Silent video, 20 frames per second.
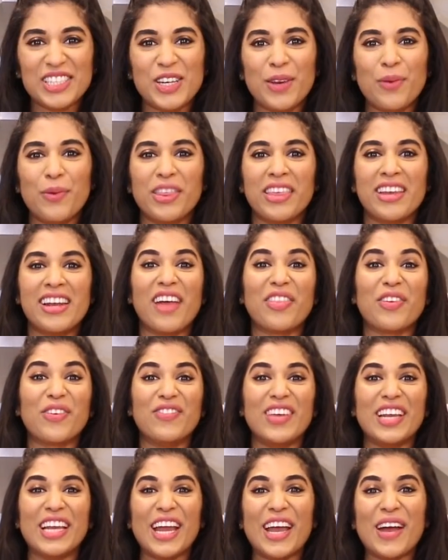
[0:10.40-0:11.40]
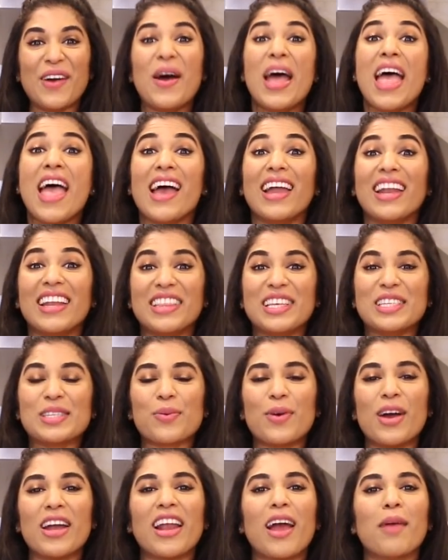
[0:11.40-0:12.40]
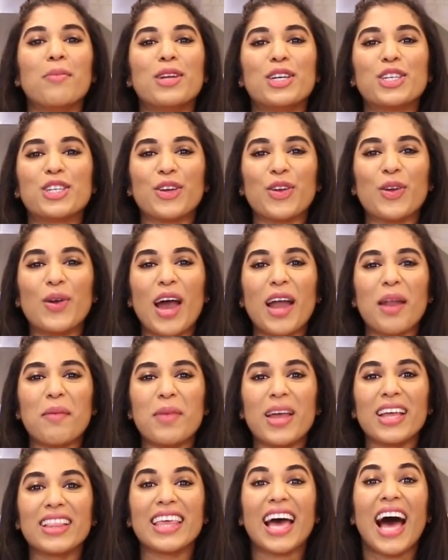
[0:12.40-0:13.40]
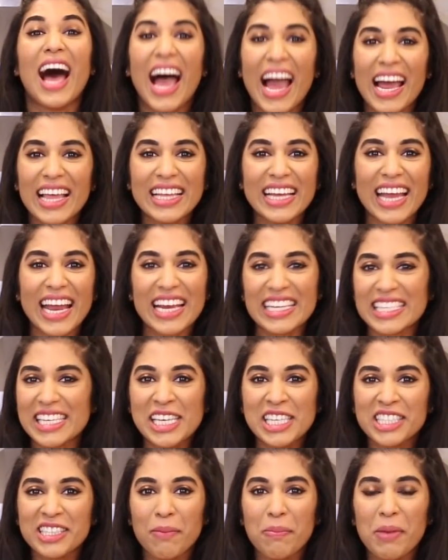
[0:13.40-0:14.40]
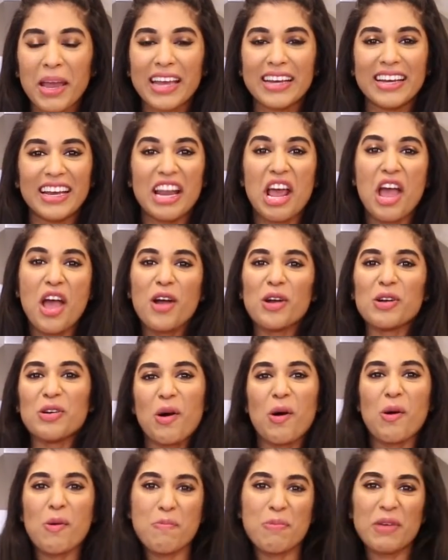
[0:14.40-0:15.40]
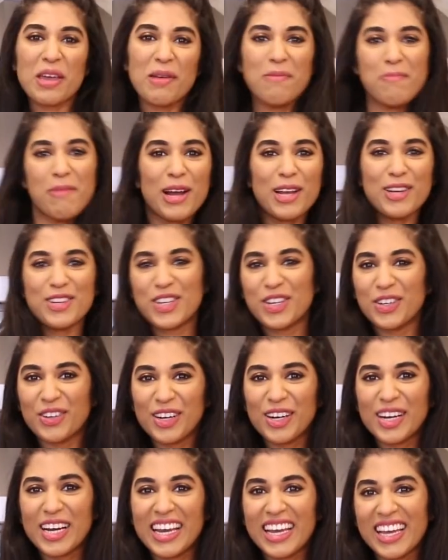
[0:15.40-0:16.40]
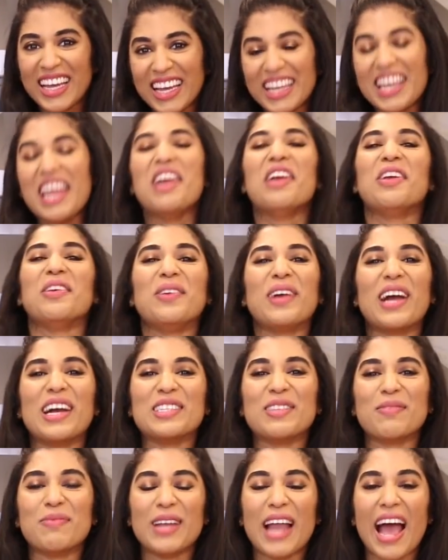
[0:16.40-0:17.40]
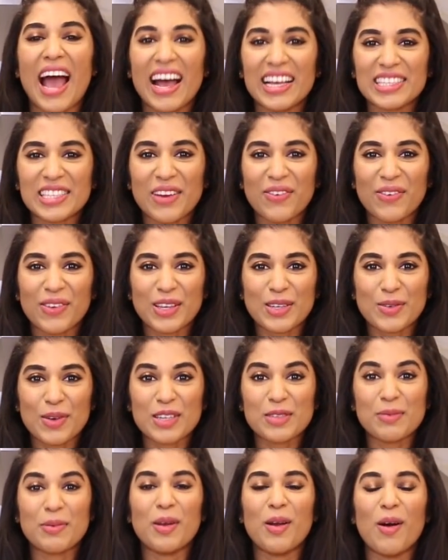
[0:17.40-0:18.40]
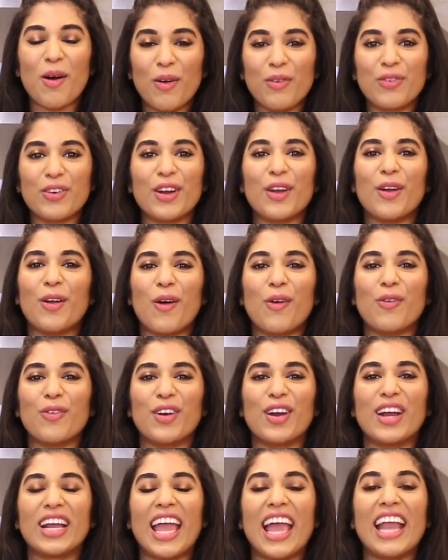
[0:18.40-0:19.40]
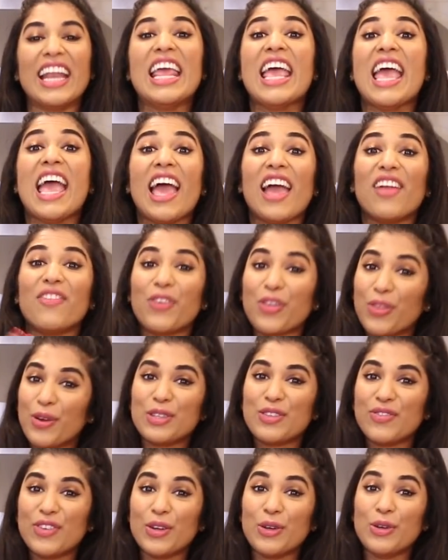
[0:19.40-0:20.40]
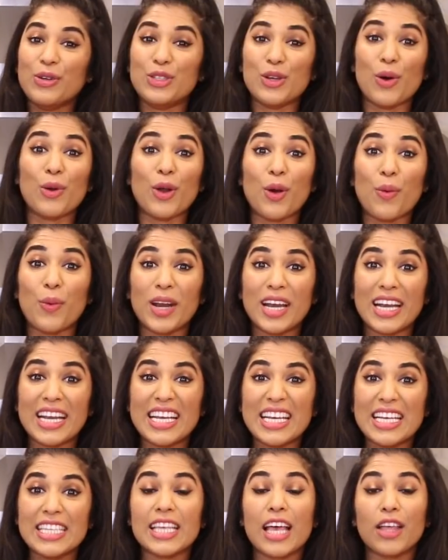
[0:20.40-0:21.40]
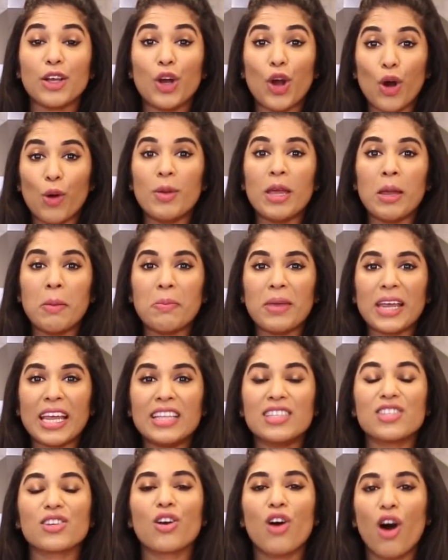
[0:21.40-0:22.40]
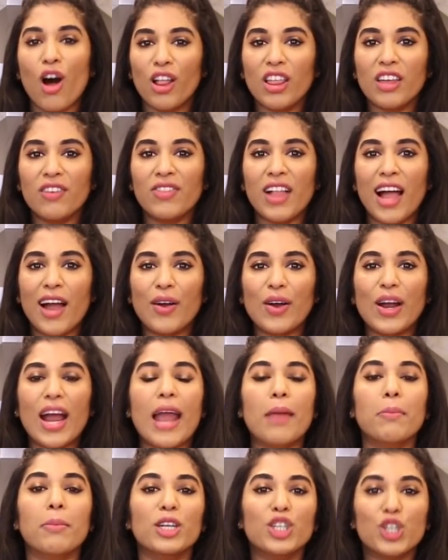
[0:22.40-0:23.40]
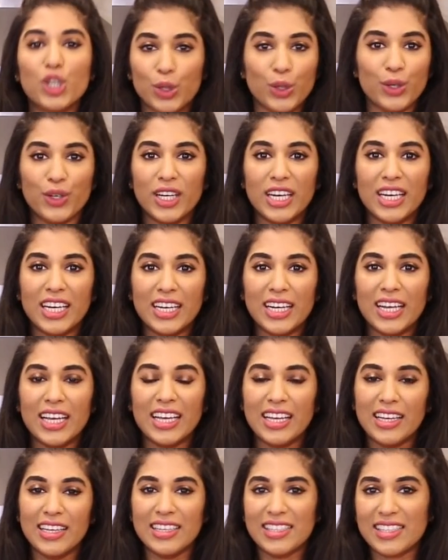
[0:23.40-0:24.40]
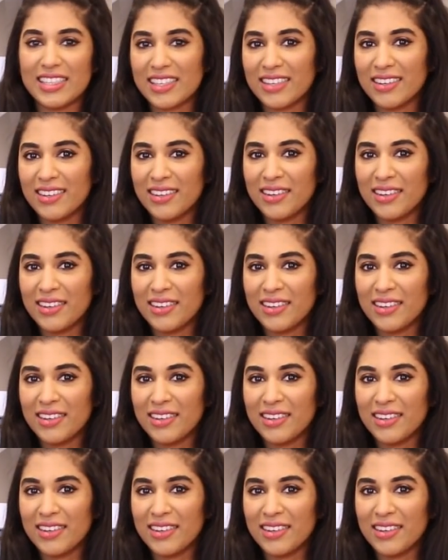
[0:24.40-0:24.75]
you with another video, and in this one I'm going to show you how to make the highly anticipated Gobi Manchurian. You guys have been asking for this recipe over and over again, and for those of you who don't know what it is, Gobi means cauliflower and Manchurian is